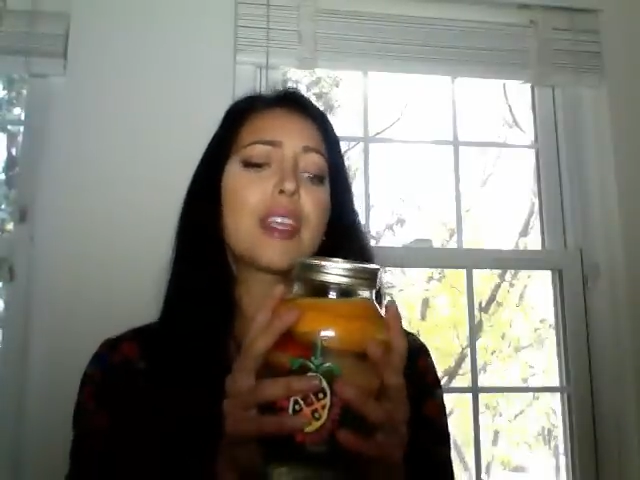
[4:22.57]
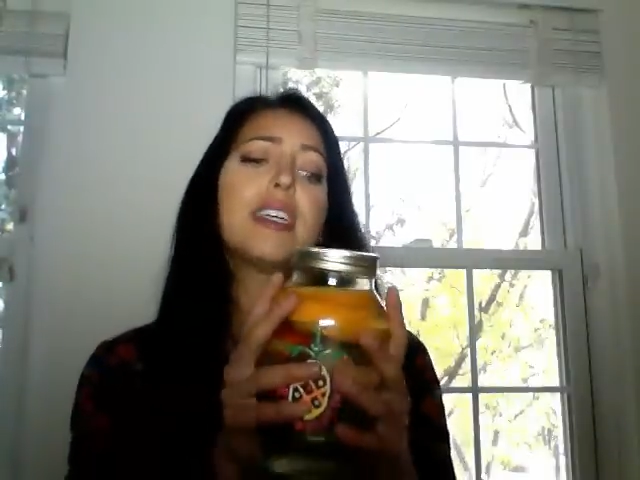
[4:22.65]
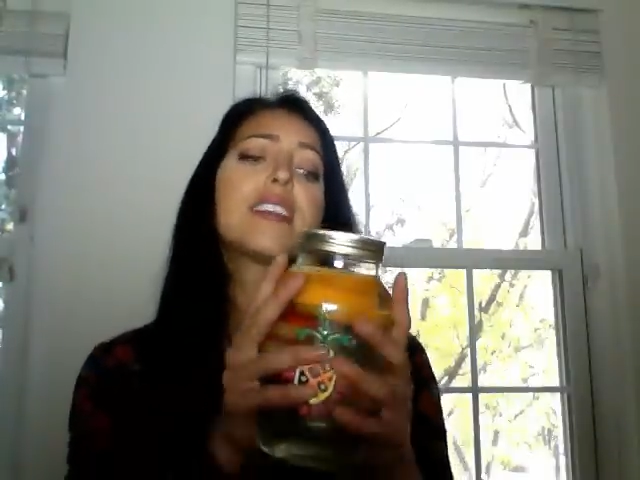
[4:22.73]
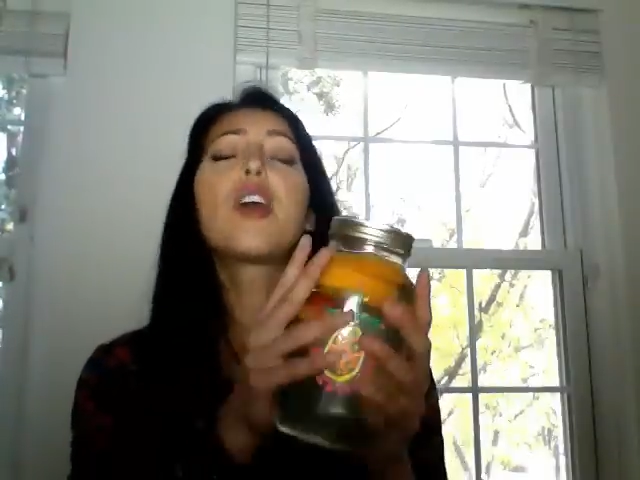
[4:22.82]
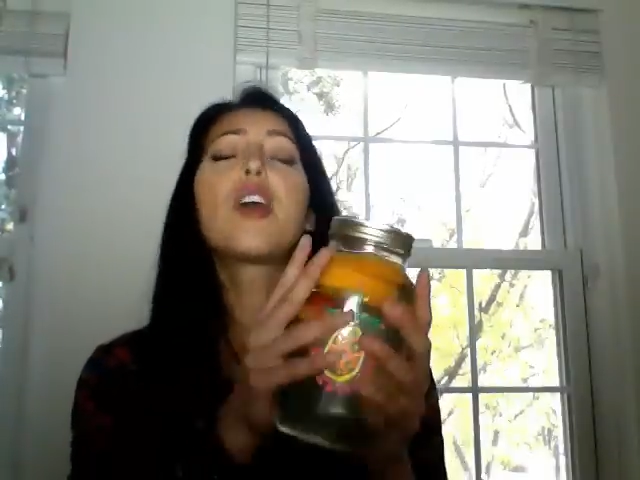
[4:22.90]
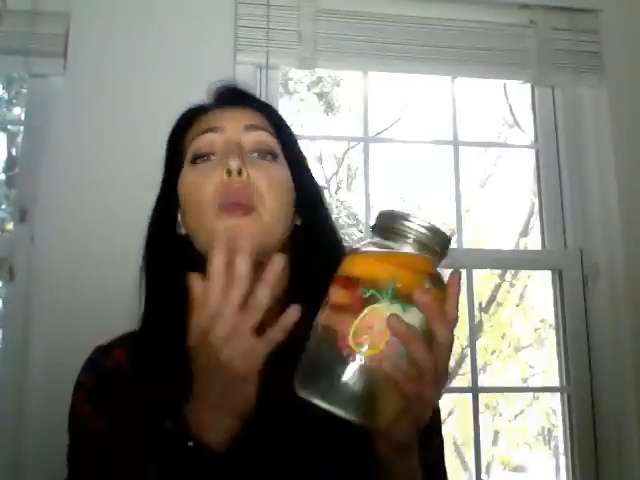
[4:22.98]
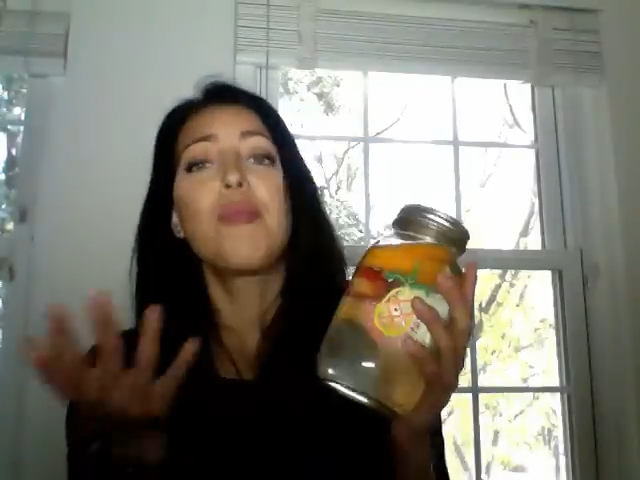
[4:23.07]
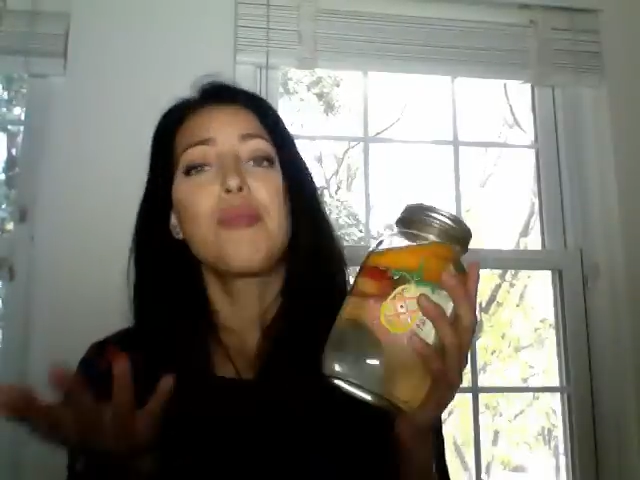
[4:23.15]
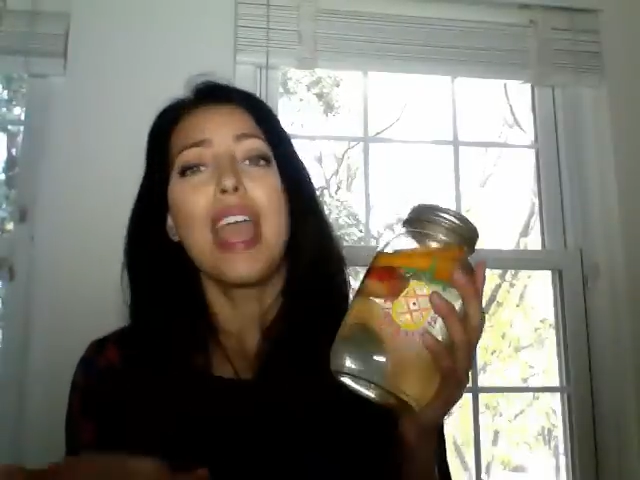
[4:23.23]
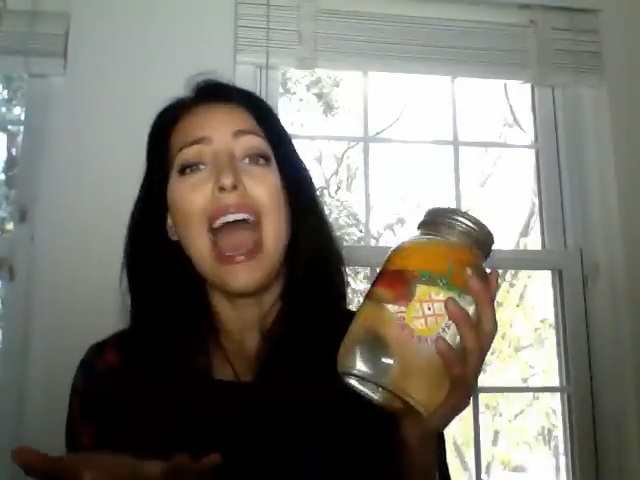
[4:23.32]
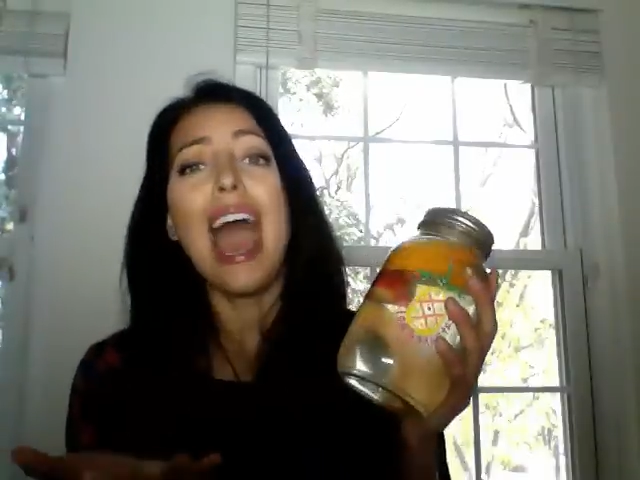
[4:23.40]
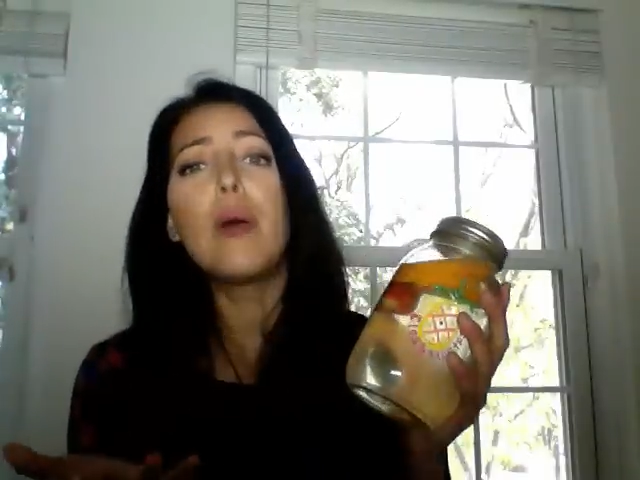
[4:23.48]
So,
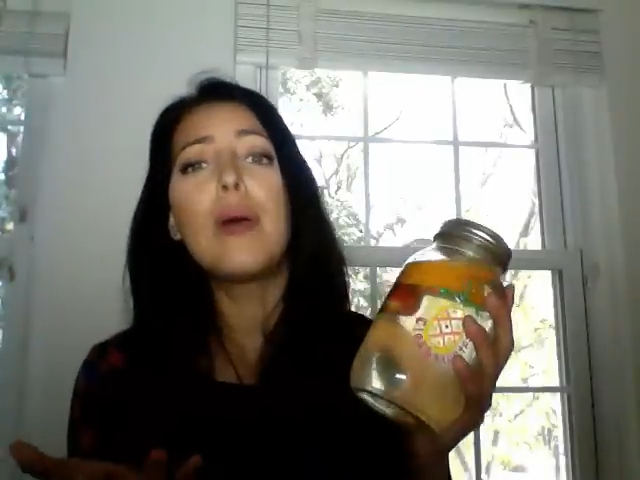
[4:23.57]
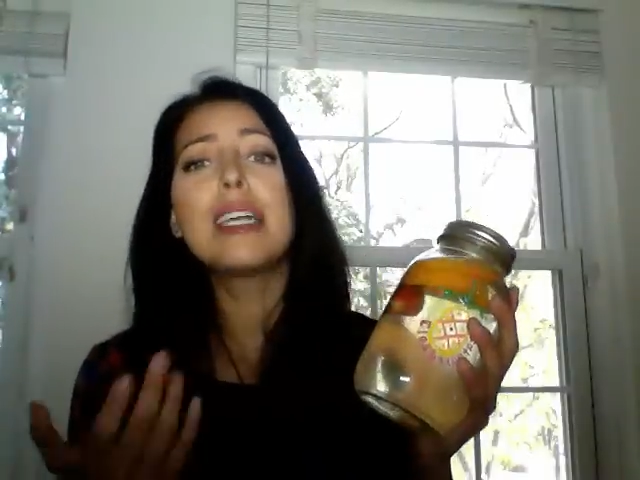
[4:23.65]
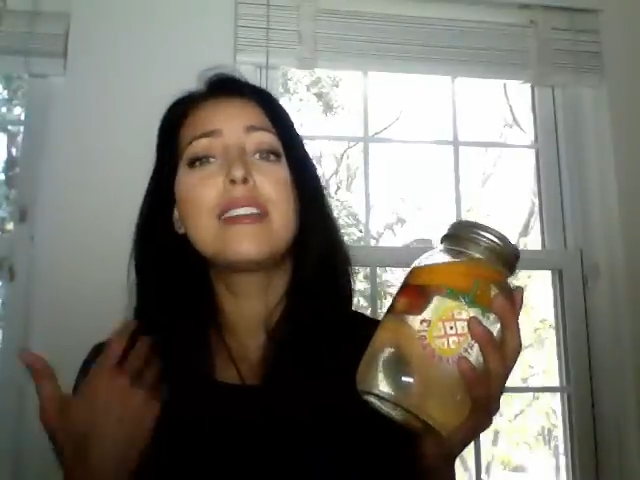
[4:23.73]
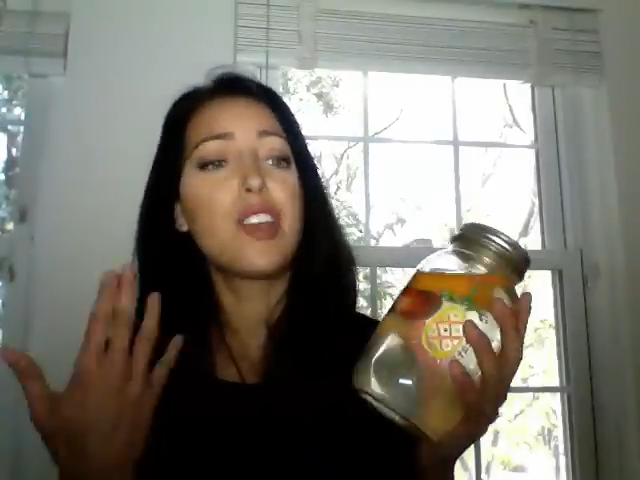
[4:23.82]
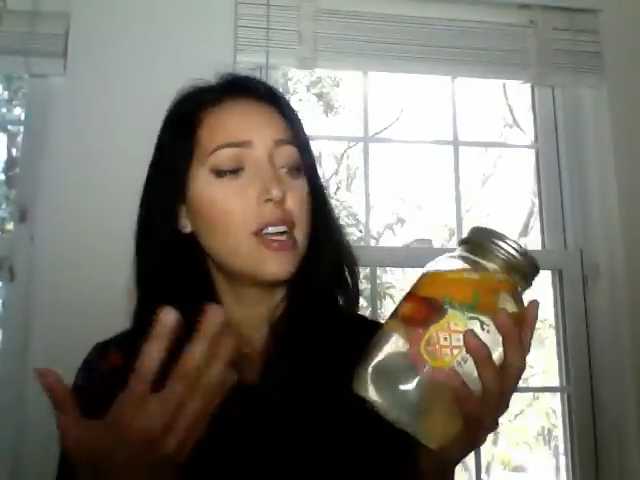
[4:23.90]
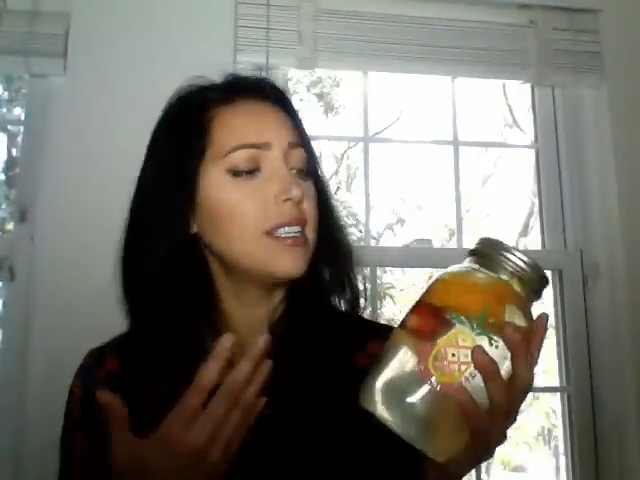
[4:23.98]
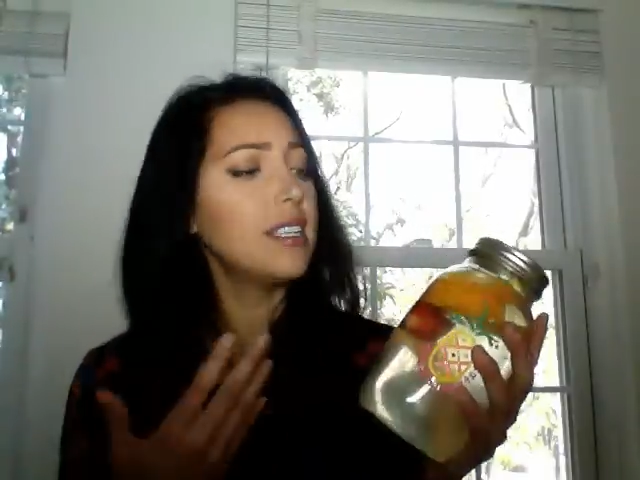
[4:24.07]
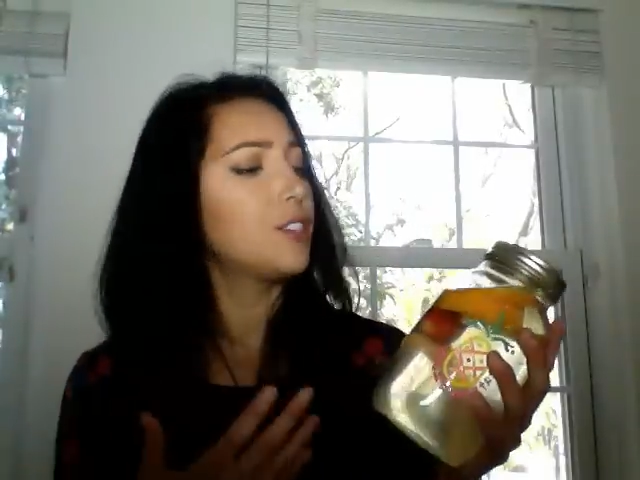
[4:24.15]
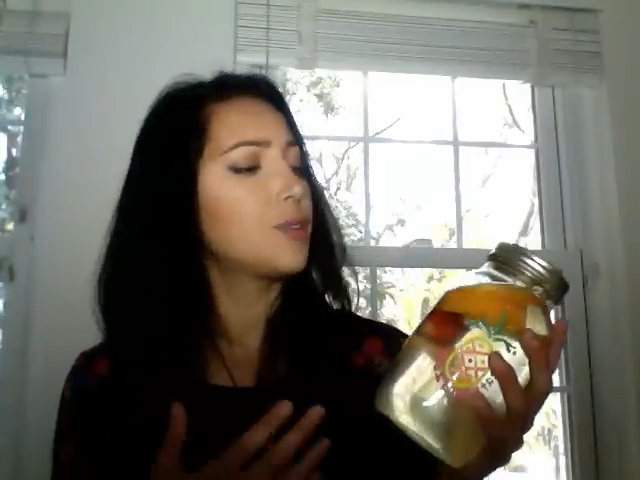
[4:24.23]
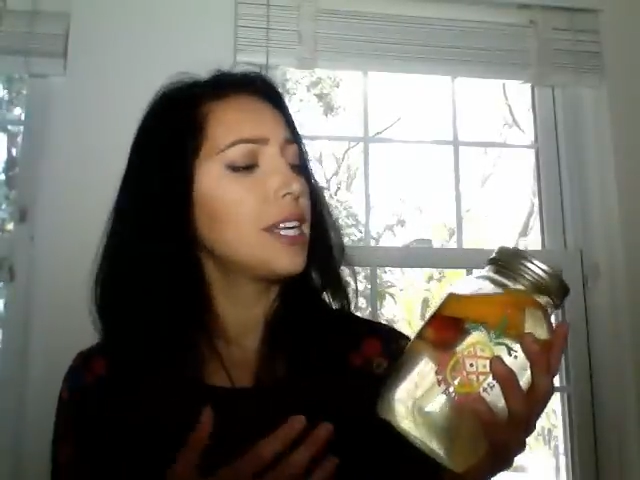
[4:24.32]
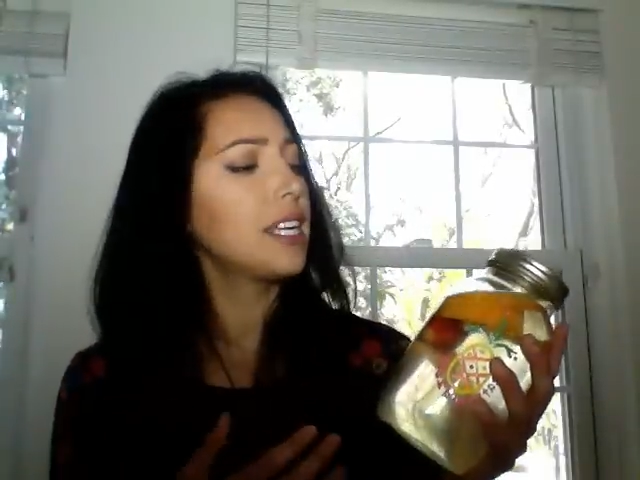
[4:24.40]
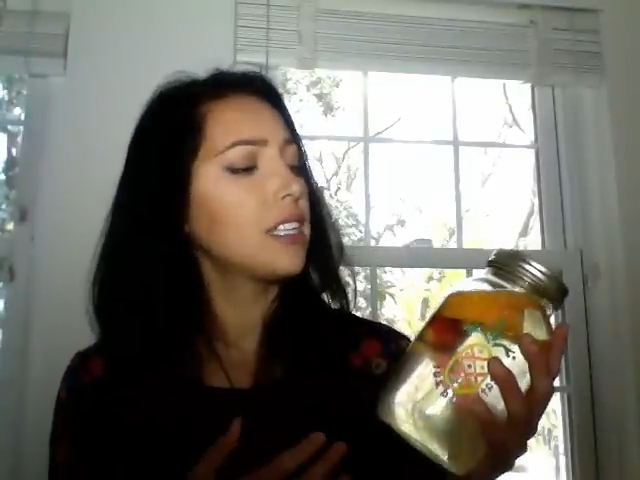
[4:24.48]
how I started to
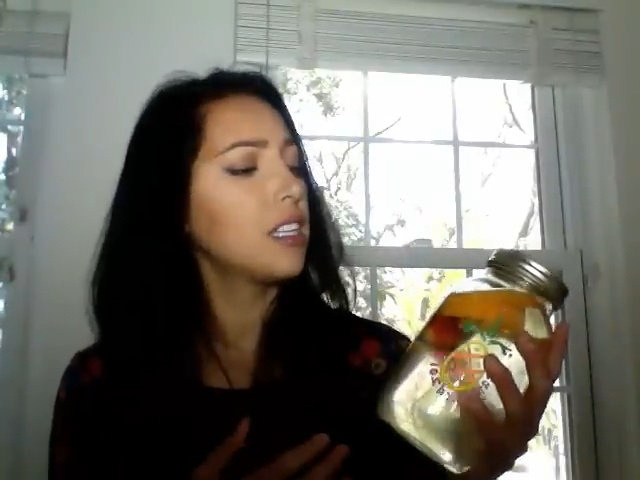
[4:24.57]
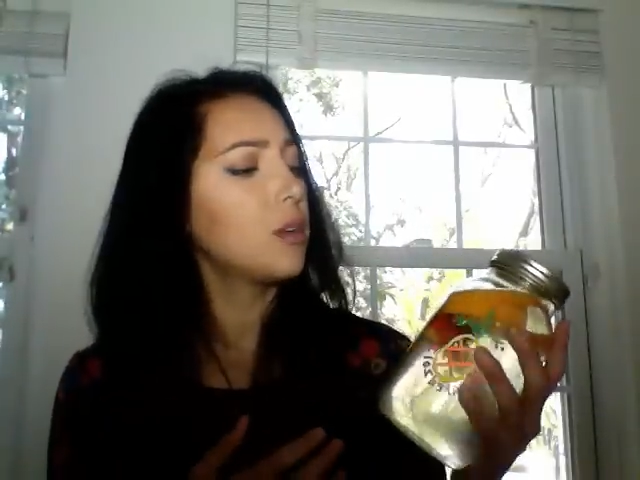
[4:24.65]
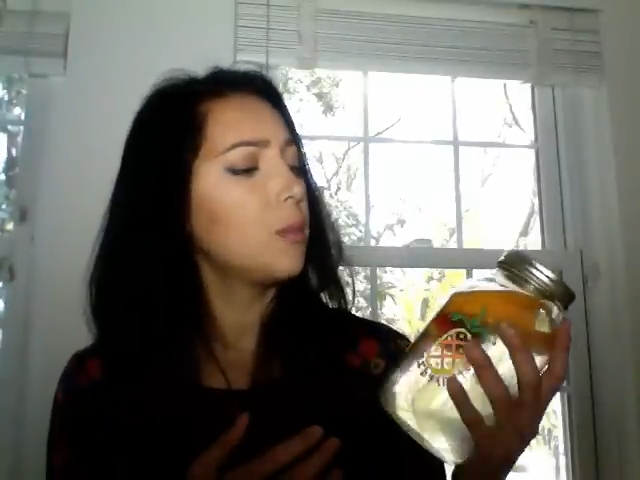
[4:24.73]
drink a little